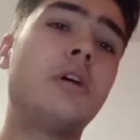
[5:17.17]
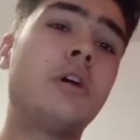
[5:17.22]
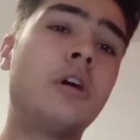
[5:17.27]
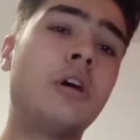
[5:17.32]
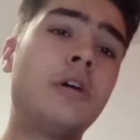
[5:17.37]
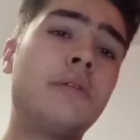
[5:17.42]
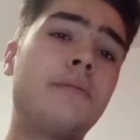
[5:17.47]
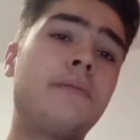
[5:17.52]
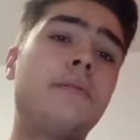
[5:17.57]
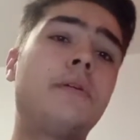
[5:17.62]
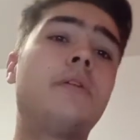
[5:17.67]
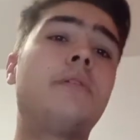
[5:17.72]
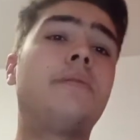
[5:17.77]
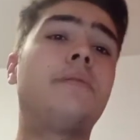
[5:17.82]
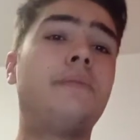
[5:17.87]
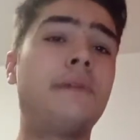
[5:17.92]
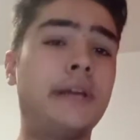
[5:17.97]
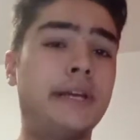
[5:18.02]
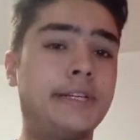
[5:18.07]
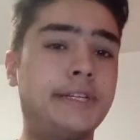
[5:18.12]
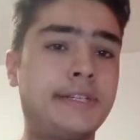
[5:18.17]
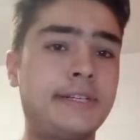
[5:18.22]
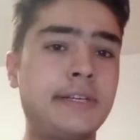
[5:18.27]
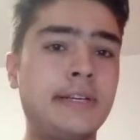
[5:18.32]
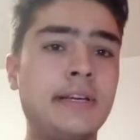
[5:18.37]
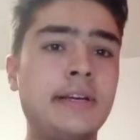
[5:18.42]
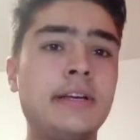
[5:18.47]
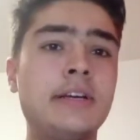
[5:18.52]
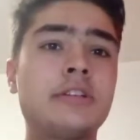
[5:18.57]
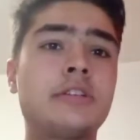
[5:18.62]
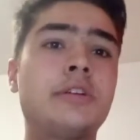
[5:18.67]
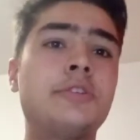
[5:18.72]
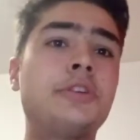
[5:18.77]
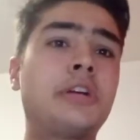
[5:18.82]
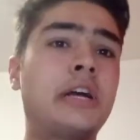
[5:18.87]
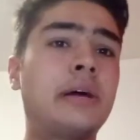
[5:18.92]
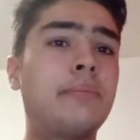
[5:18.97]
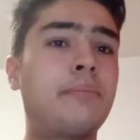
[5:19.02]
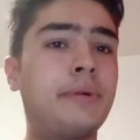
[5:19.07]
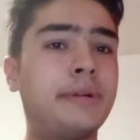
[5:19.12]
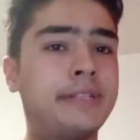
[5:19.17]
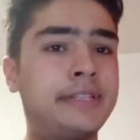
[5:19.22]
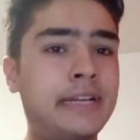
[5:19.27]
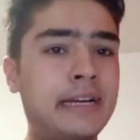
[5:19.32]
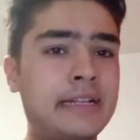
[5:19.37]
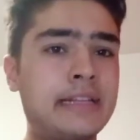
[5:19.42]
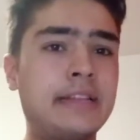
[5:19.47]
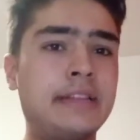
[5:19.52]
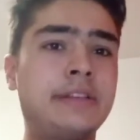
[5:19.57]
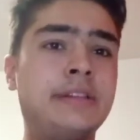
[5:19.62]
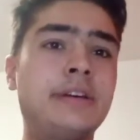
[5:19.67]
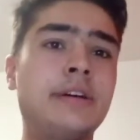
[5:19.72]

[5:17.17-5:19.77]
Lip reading: of fish so you can protect